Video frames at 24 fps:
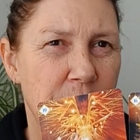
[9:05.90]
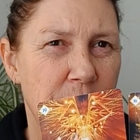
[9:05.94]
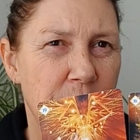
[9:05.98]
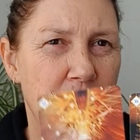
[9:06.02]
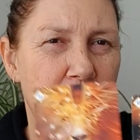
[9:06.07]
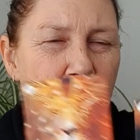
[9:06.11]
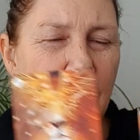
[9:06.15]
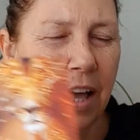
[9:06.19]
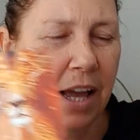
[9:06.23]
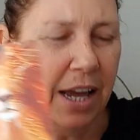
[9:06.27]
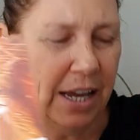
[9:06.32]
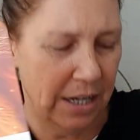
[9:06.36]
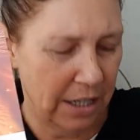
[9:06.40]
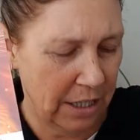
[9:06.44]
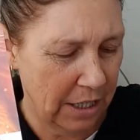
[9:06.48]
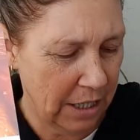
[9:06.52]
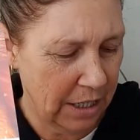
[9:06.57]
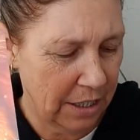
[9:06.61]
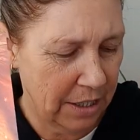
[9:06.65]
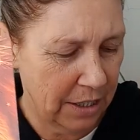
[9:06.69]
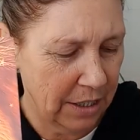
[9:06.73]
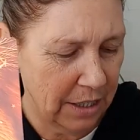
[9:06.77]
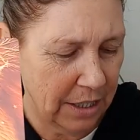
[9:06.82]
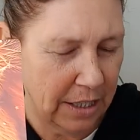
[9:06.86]
The lion
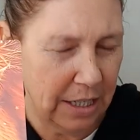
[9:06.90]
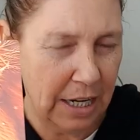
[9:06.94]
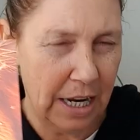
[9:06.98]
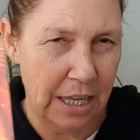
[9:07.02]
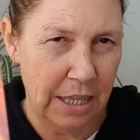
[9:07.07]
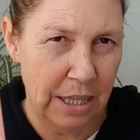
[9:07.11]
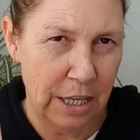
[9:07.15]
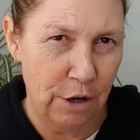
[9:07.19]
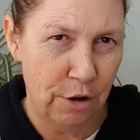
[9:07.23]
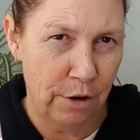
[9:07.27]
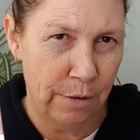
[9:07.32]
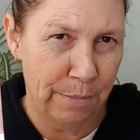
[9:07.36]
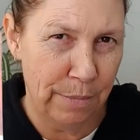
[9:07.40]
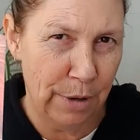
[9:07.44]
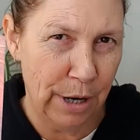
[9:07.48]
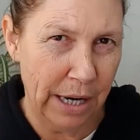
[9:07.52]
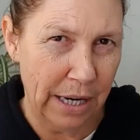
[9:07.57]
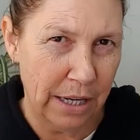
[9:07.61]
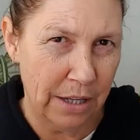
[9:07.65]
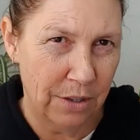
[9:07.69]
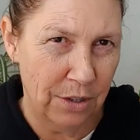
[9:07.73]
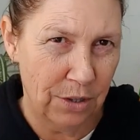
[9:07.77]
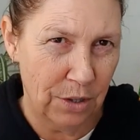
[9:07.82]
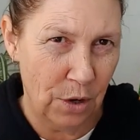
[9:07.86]
doesn't stand there and
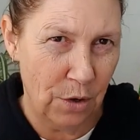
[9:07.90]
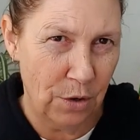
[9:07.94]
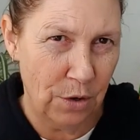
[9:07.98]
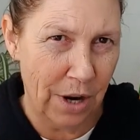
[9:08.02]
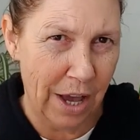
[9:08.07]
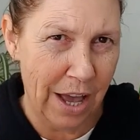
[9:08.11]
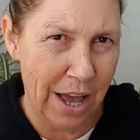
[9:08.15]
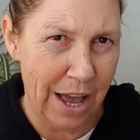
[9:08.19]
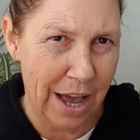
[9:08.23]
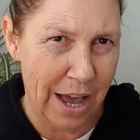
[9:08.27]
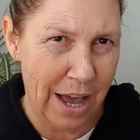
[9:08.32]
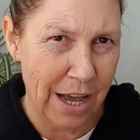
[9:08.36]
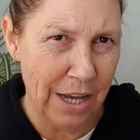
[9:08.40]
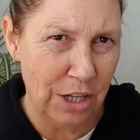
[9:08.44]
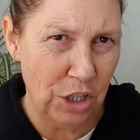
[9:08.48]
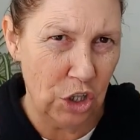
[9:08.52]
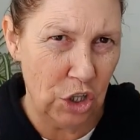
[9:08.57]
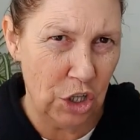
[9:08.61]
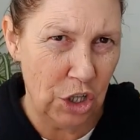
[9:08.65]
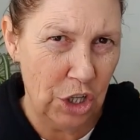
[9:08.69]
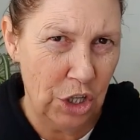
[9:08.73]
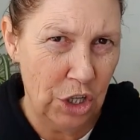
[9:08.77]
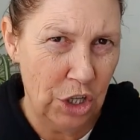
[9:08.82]
break his own heart.